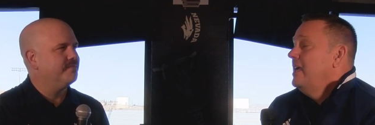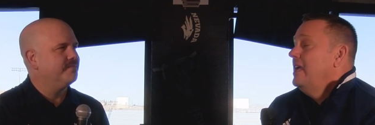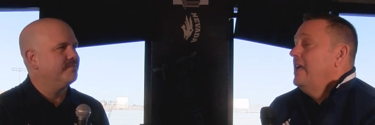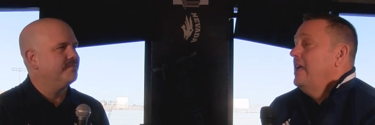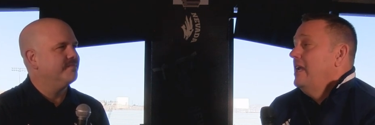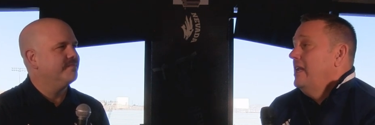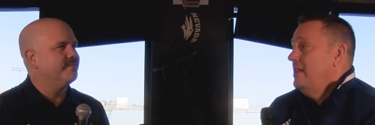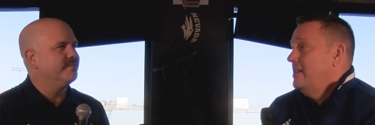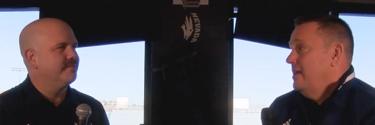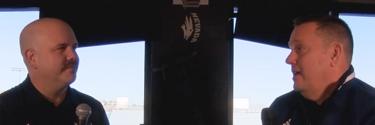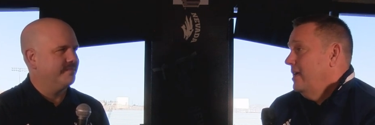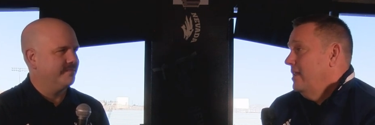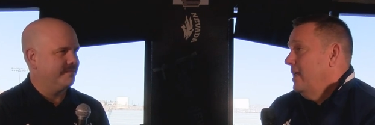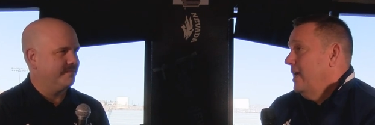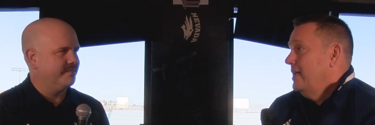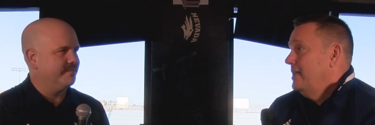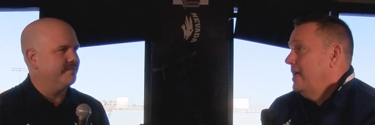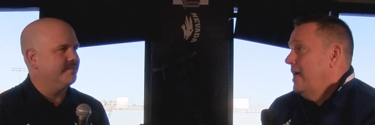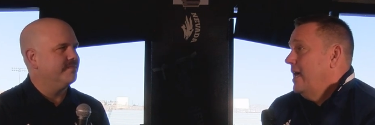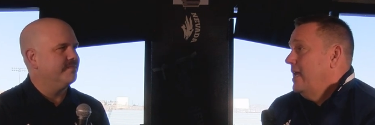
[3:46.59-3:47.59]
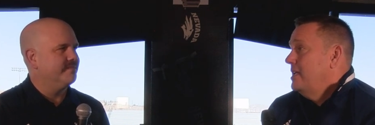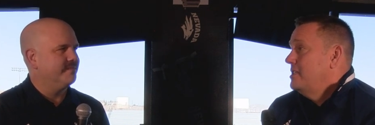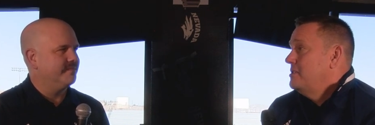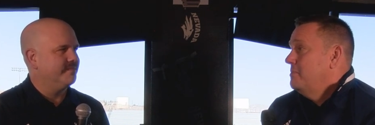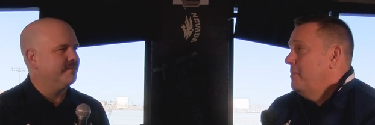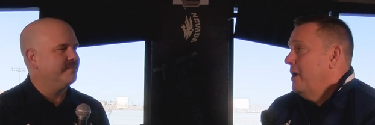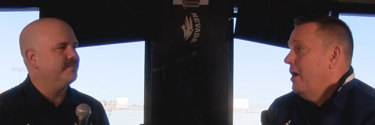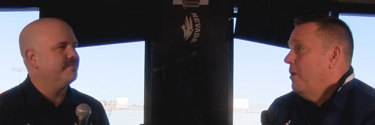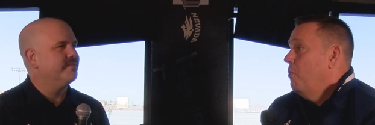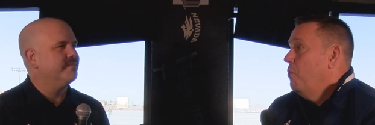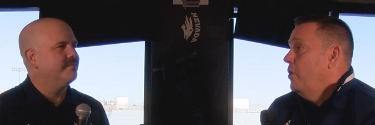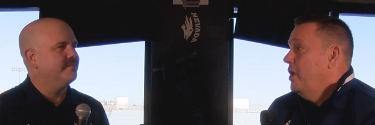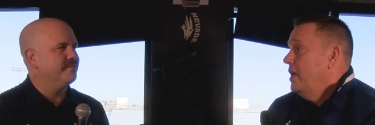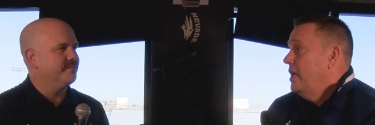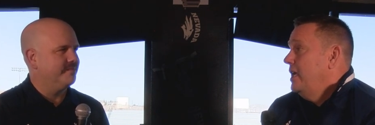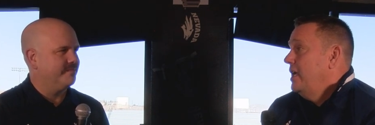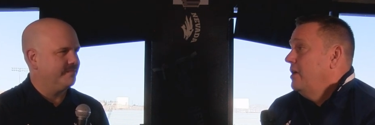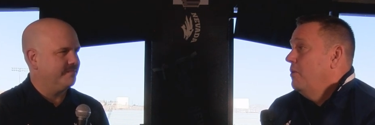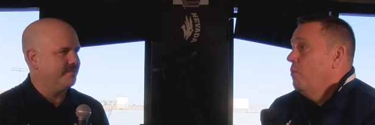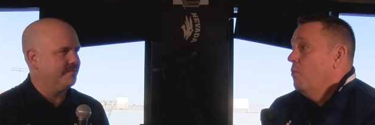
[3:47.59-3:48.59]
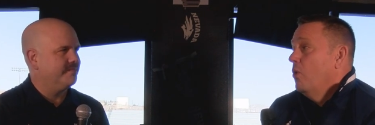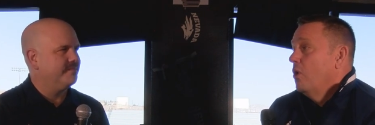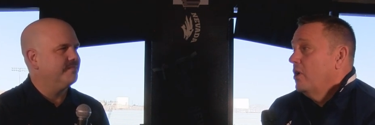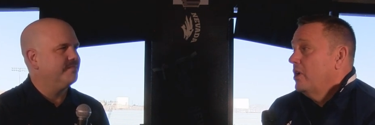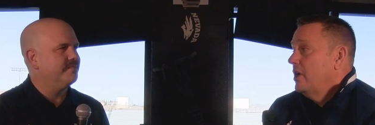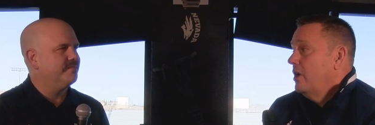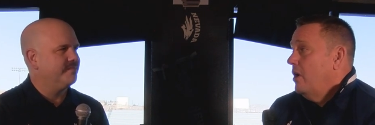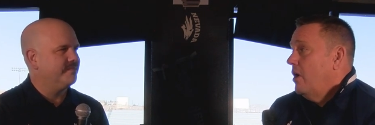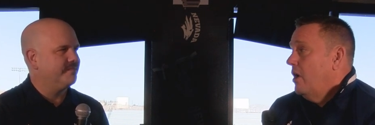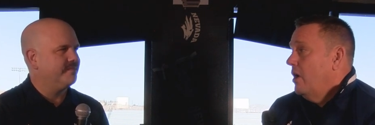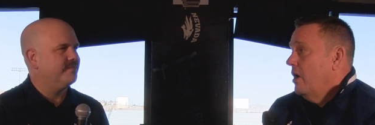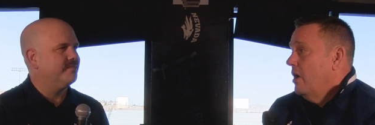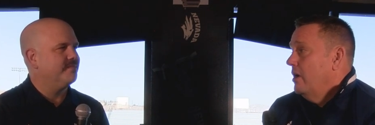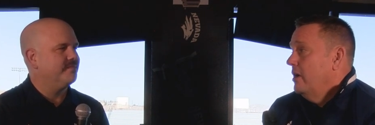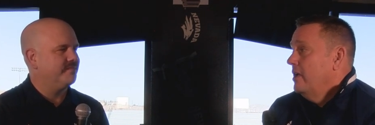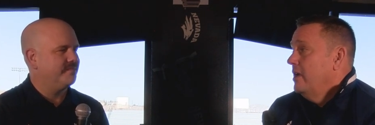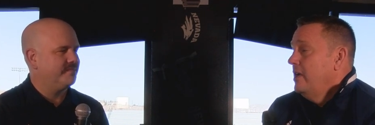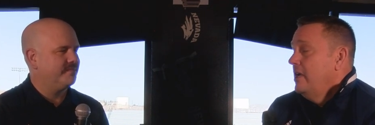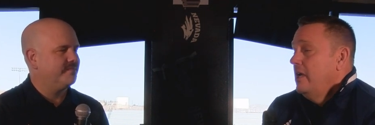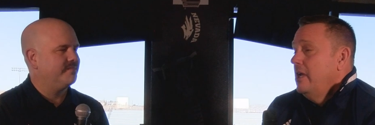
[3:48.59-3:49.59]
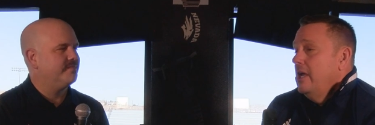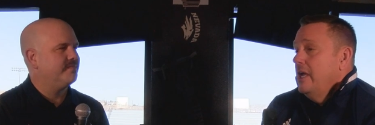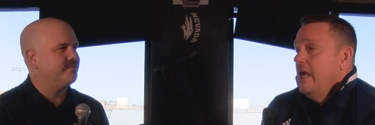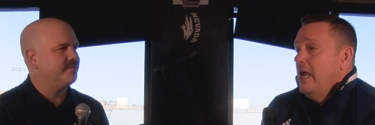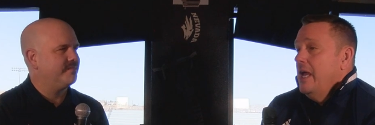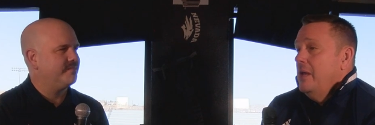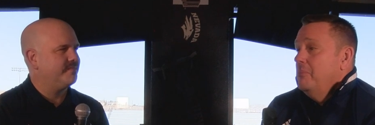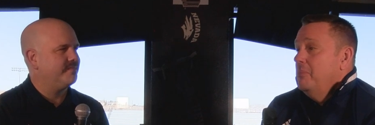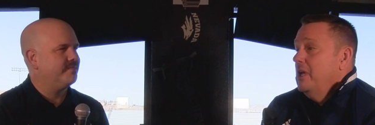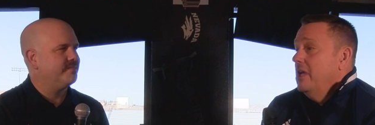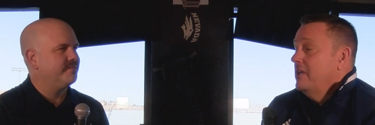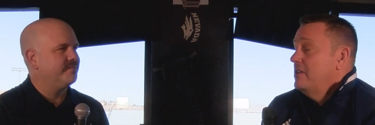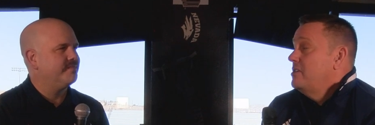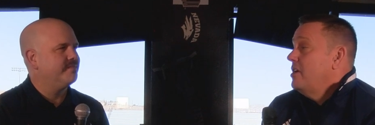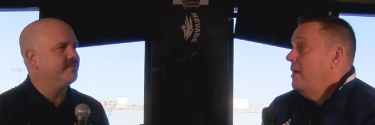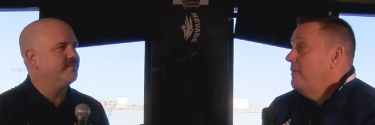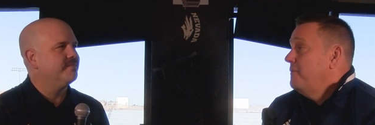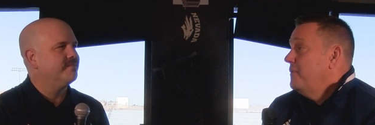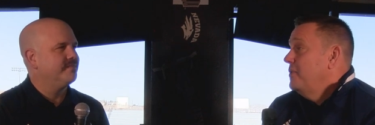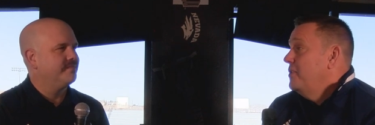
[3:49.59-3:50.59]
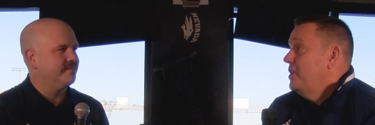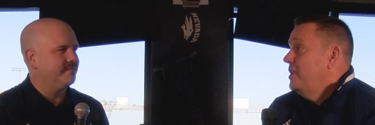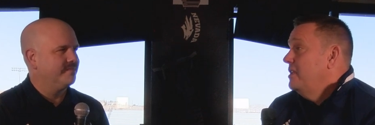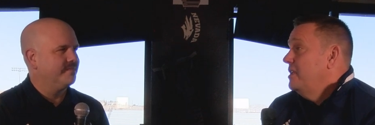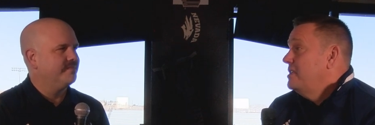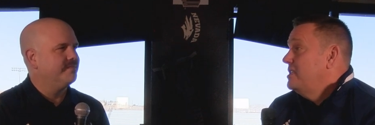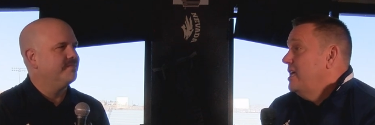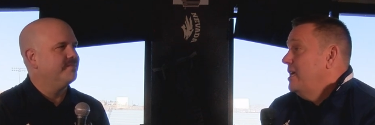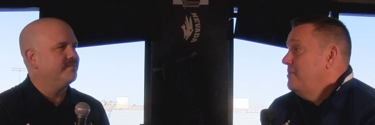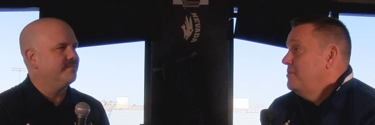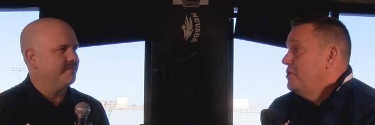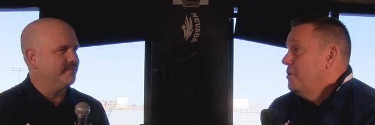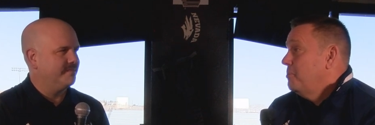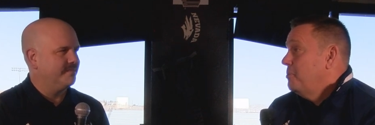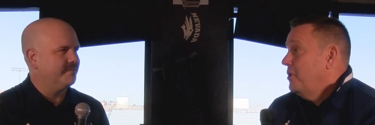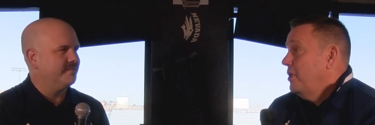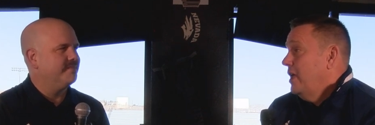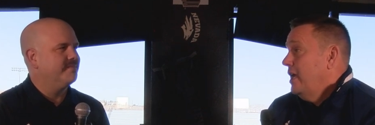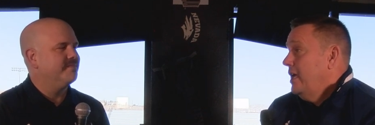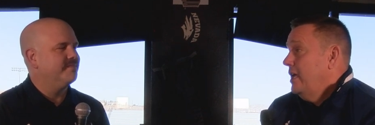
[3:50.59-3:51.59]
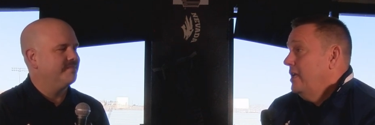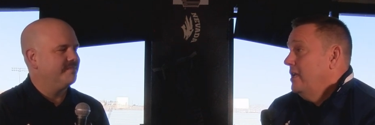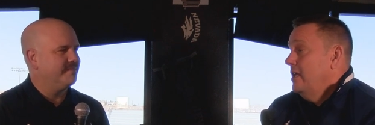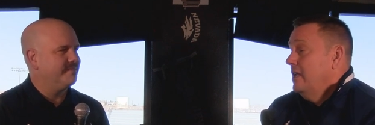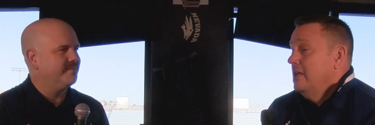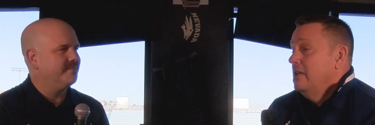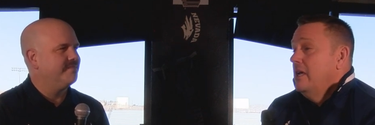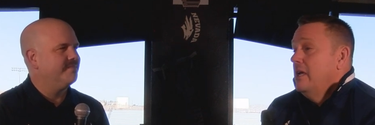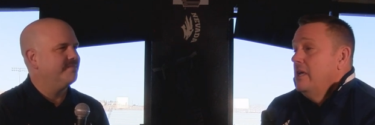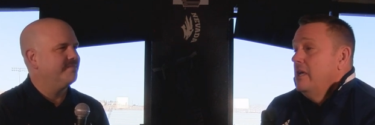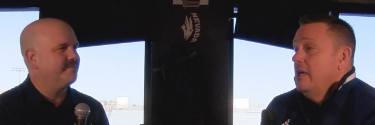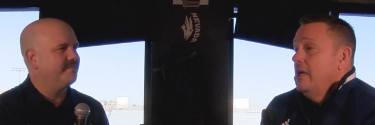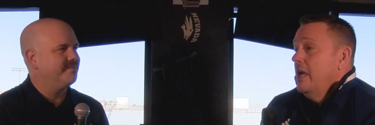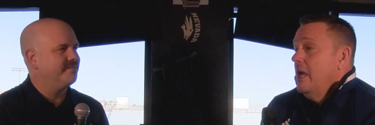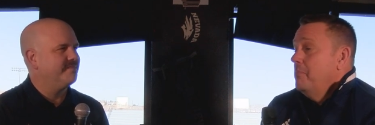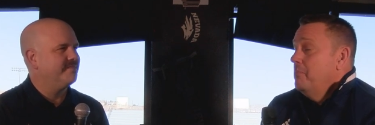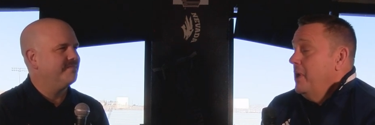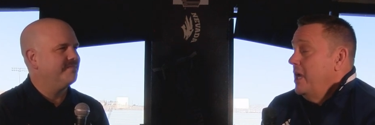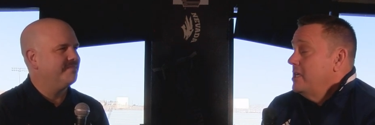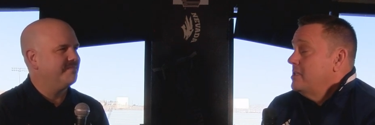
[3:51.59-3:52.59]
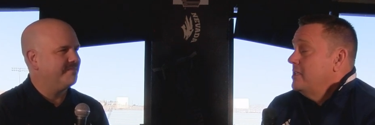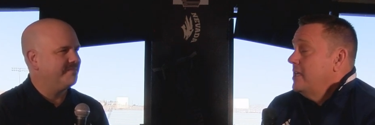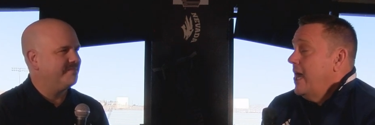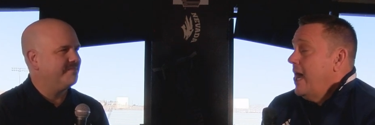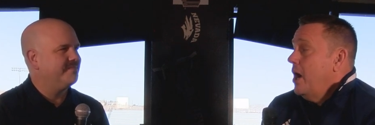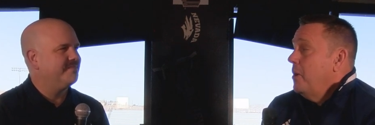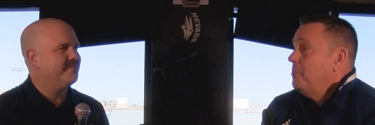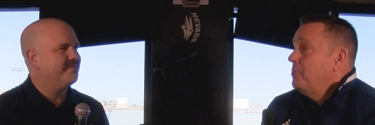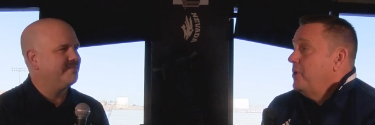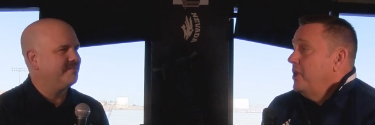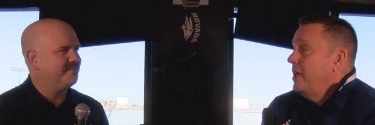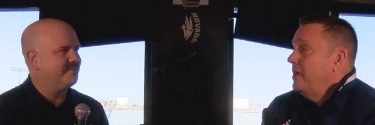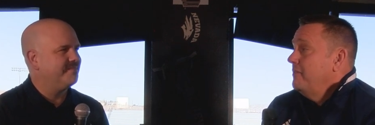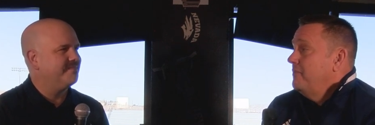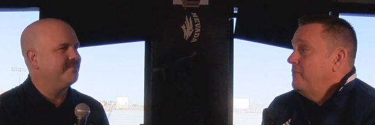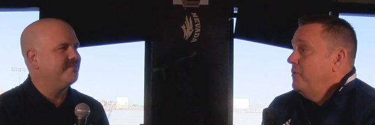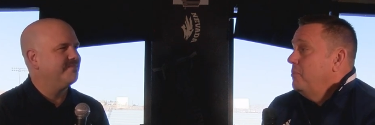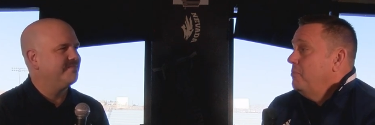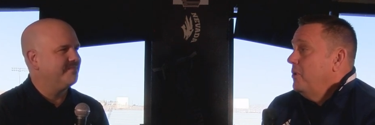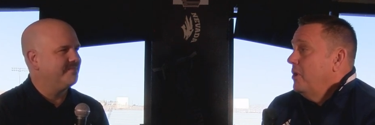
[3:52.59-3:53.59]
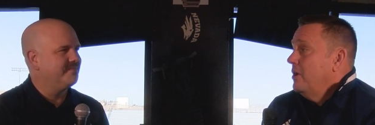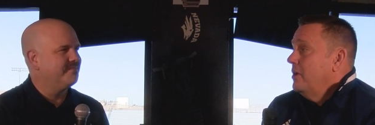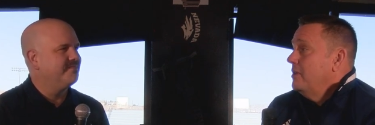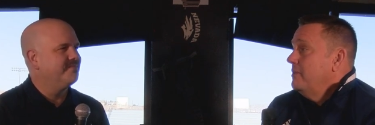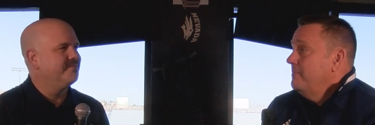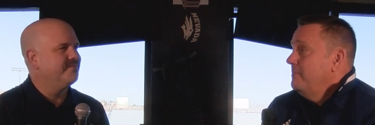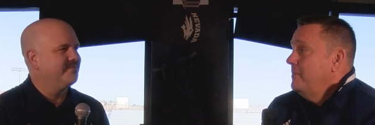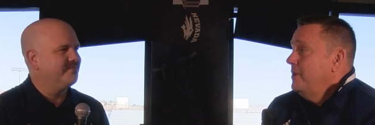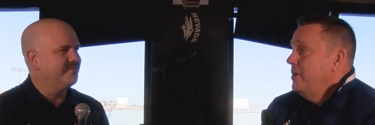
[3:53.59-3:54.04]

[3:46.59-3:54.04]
Speaker 1: anything like that. It's about winning and working hard and being tougher than the teams you're playing and and basically outplaying football,